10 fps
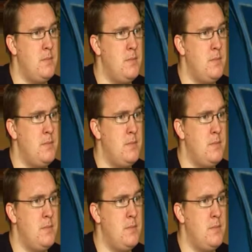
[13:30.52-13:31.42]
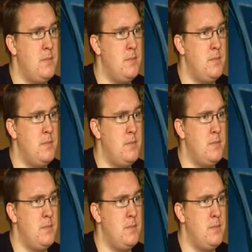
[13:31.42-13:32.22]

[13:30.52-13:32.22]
Nothing is said.